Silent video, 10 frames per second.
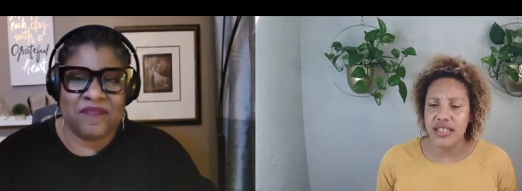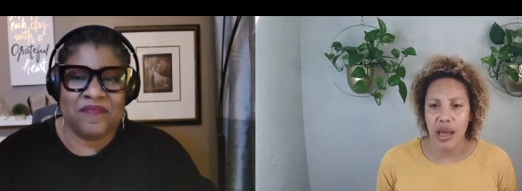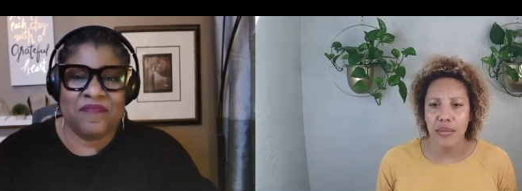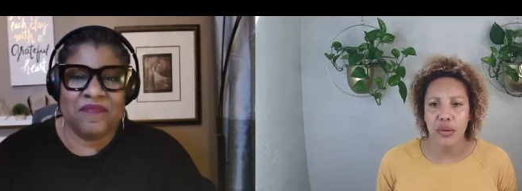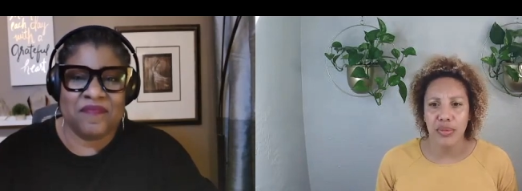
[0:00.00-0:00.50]
Speaker 1: a
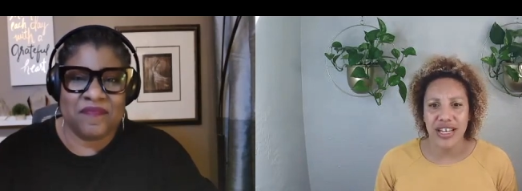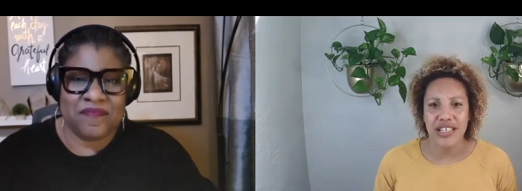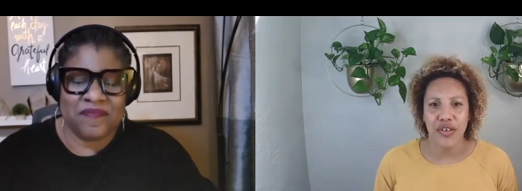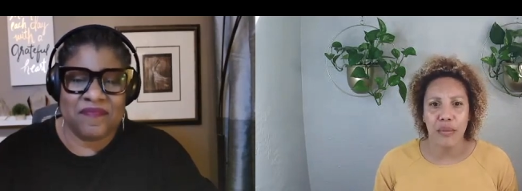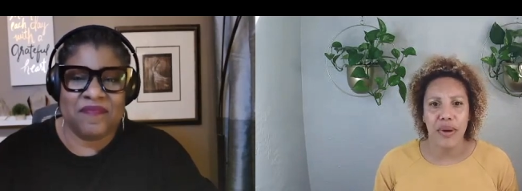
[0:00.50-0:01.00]
time and a
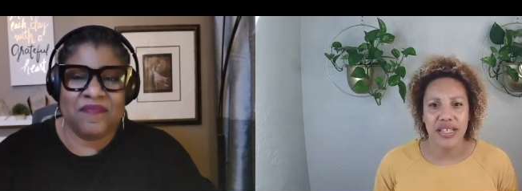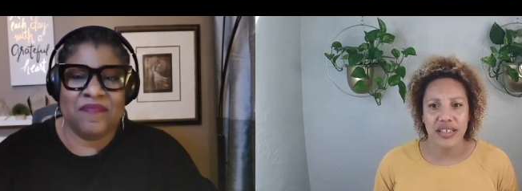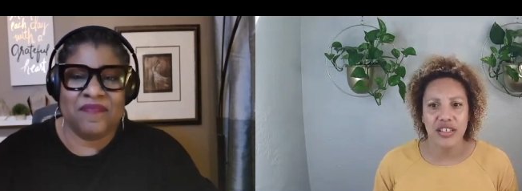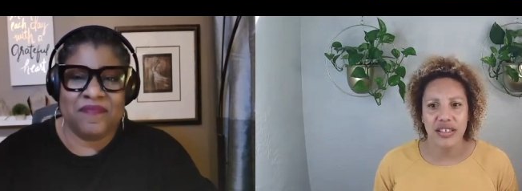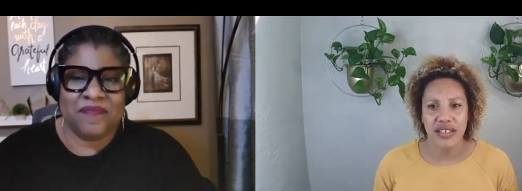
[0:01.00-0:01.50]
place for a
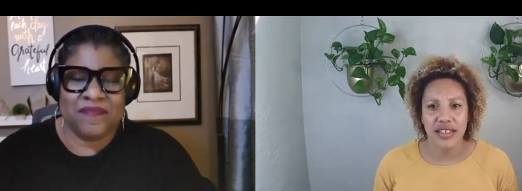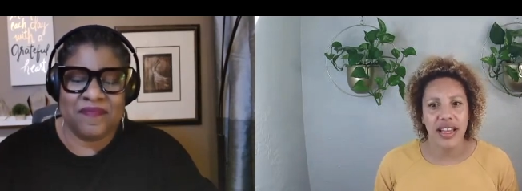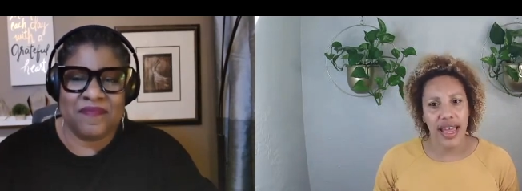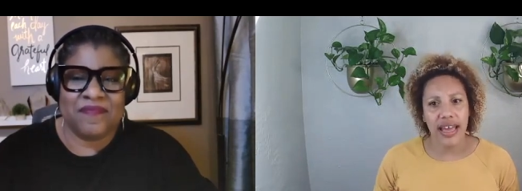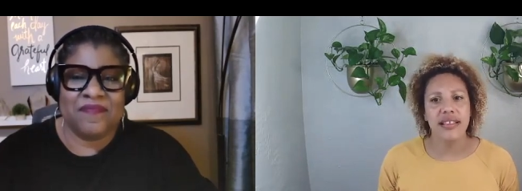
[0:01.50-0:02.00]
message that's
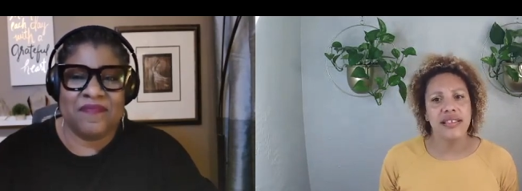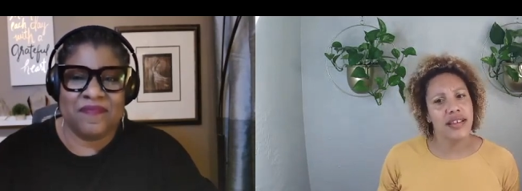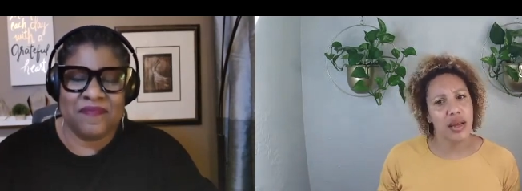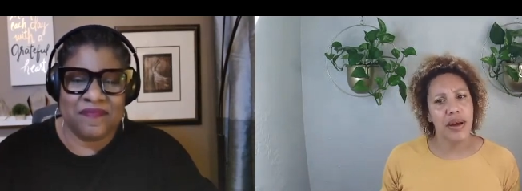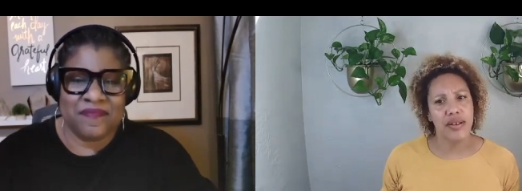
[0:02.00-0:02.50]
like hey let's
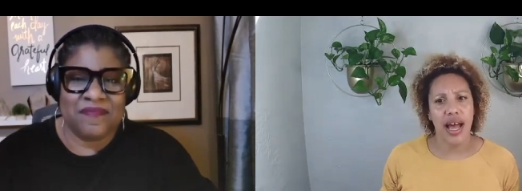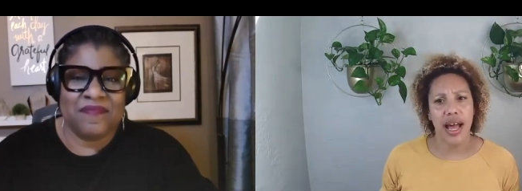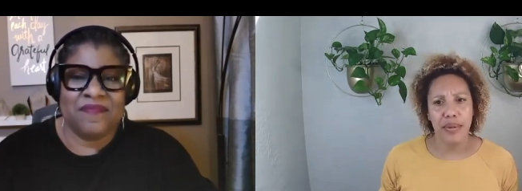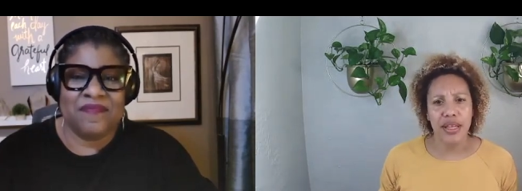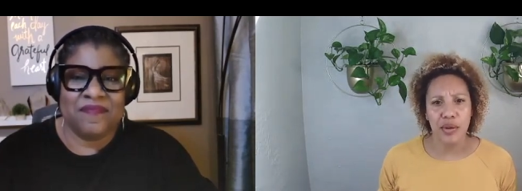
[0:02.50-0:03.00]
think about
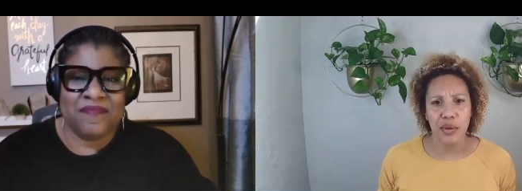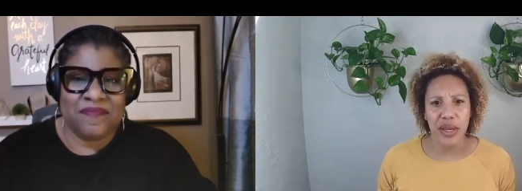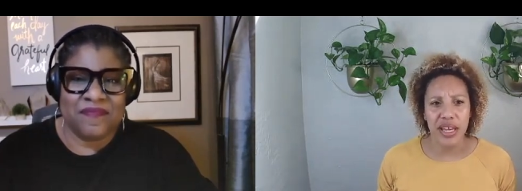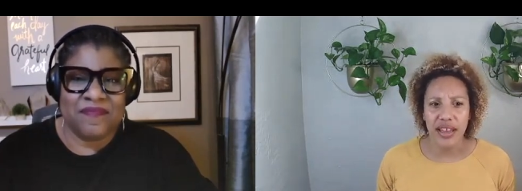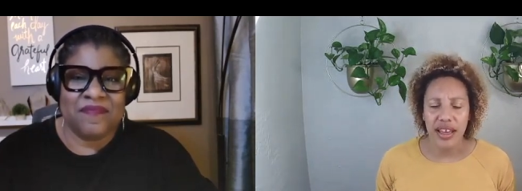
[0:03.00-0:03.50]
time a little
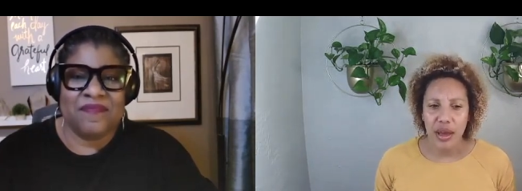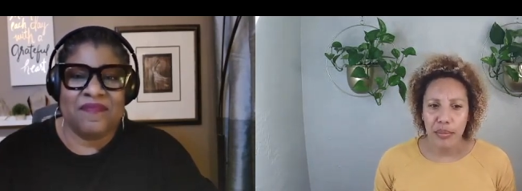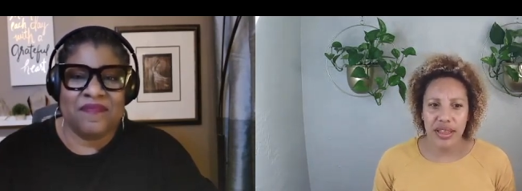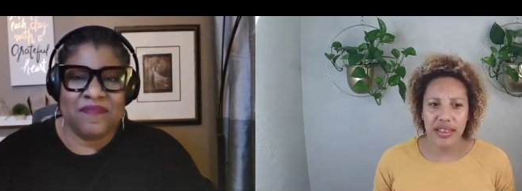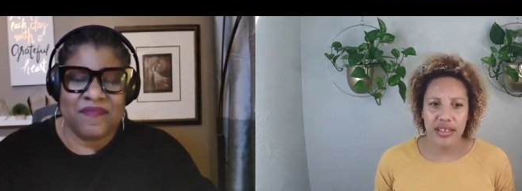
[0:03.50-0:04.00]
bit
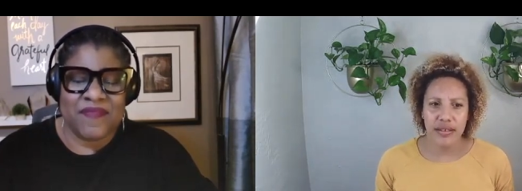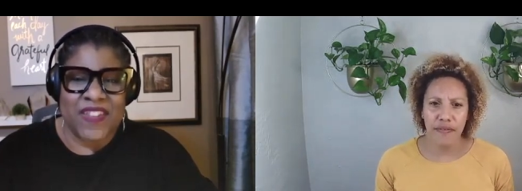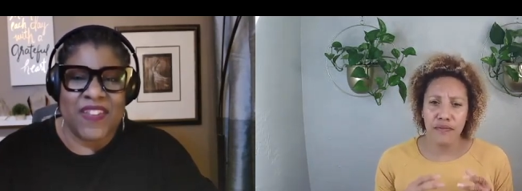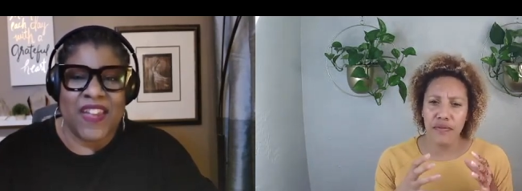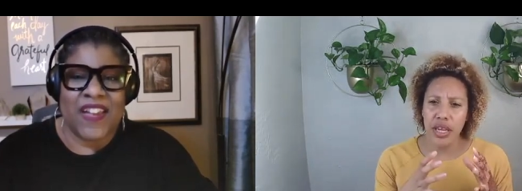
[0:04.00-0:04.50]
but this yeah.